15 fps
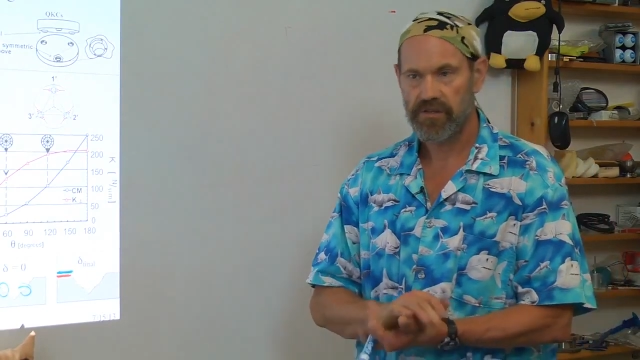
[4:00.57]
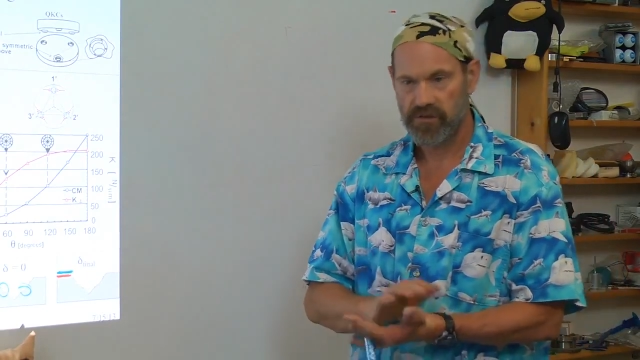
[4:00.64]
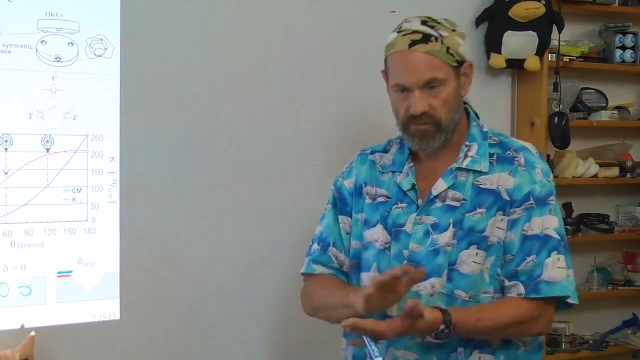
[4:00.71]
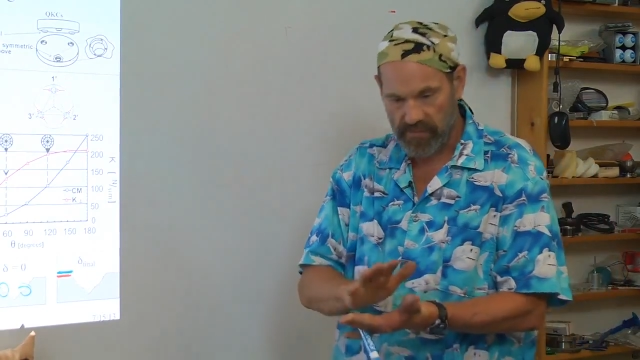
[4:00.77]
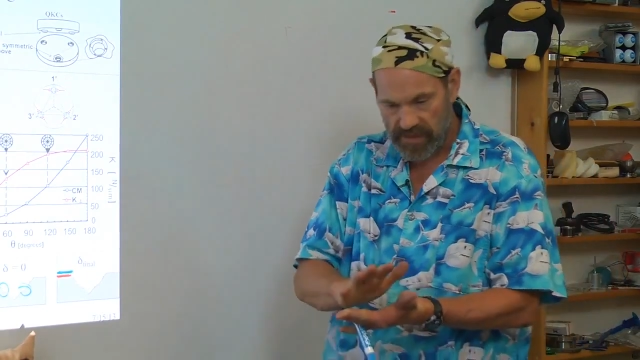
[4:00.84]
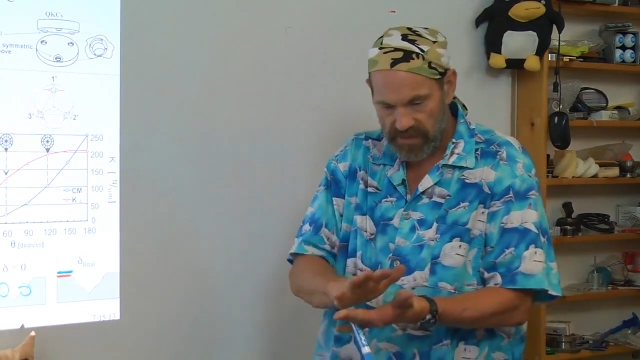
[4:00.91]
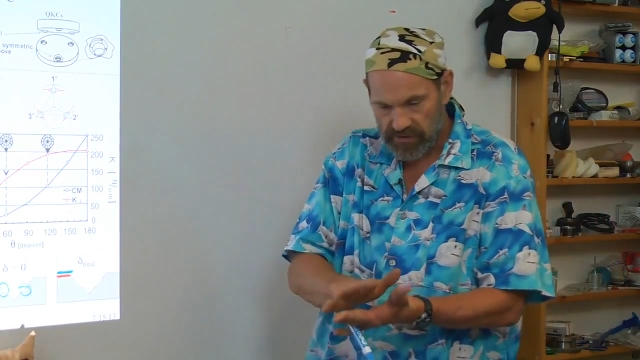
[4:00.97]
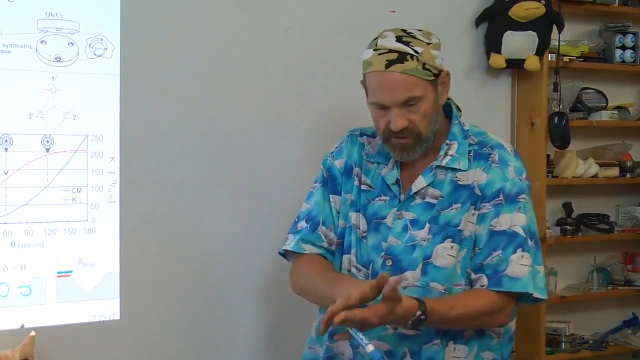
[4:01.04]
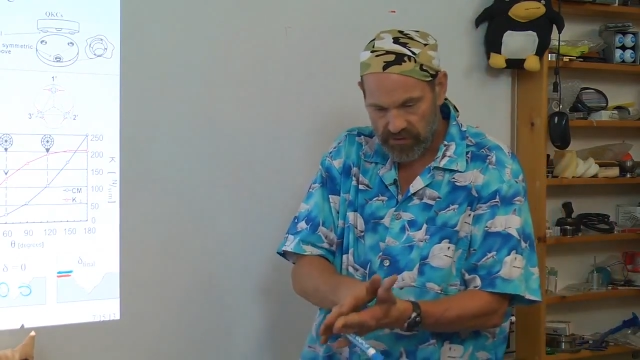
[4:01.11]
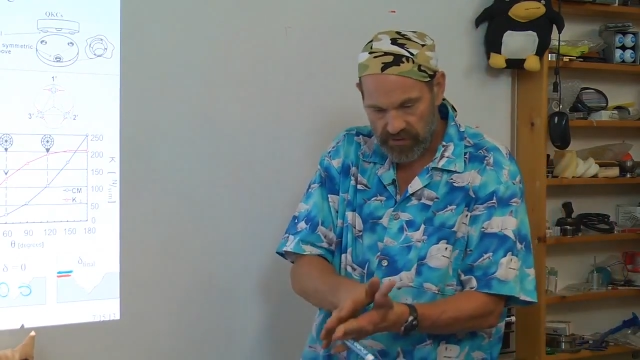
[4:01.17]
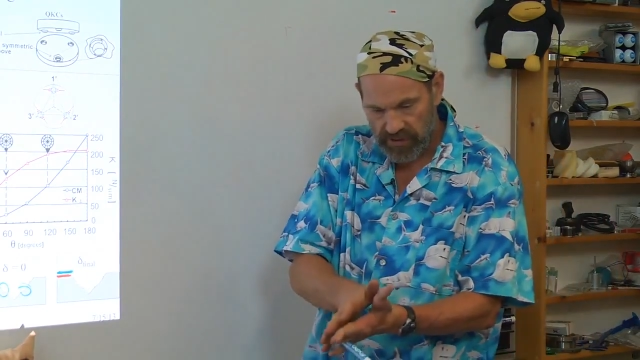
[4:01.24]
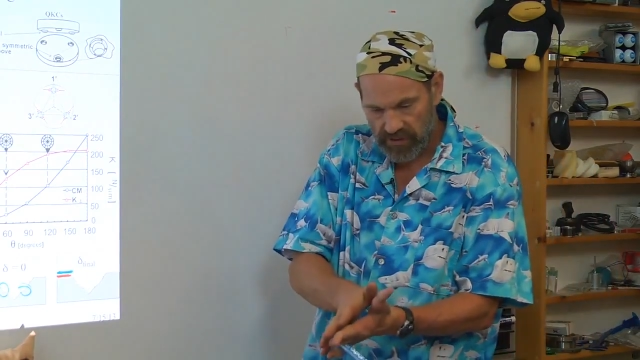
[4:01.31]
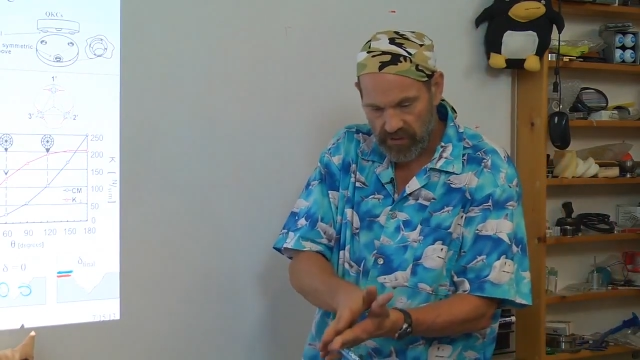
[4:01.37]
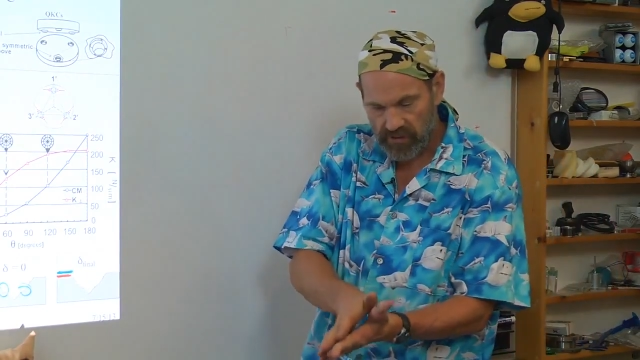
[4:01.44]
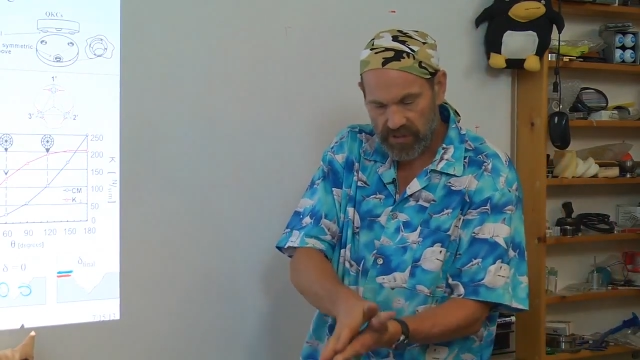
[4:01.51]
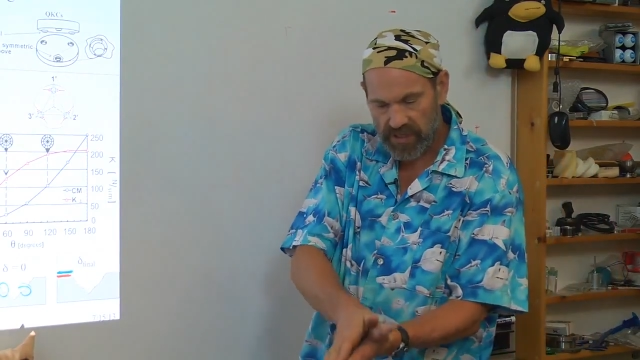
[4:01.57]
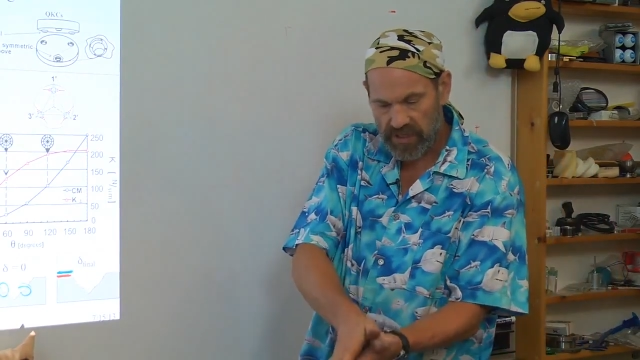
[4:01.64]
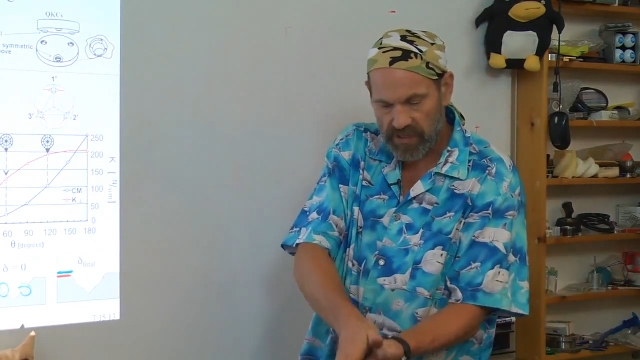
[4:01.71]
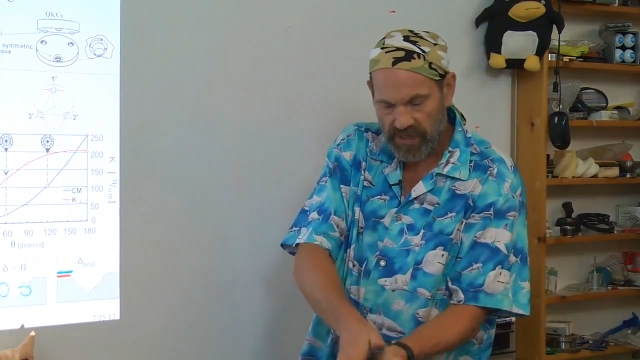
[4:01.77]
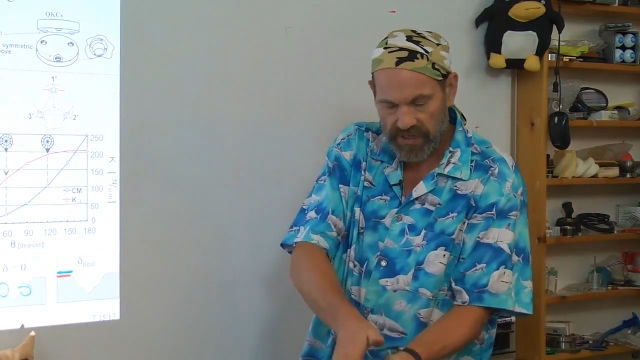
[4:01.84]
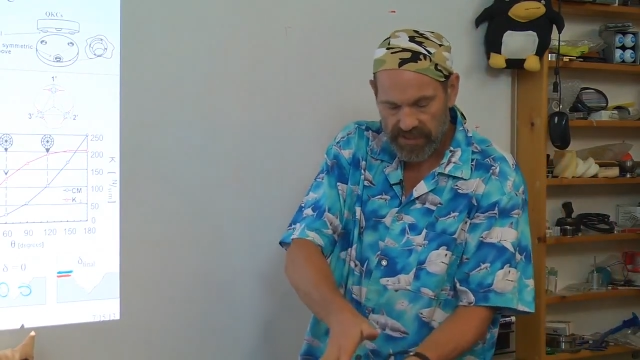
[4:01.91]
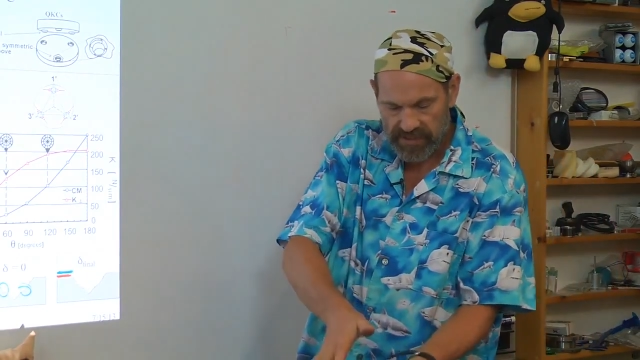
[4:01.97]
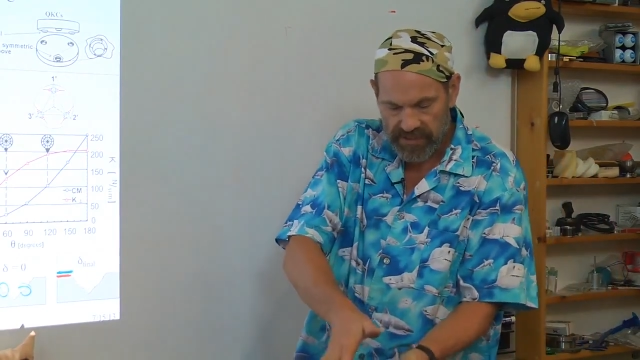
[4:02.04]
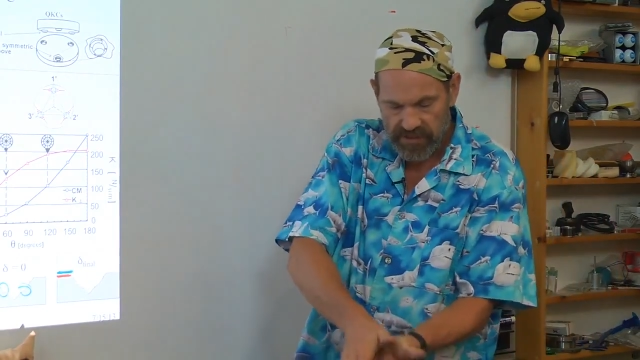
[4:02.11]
to make sure it only aligns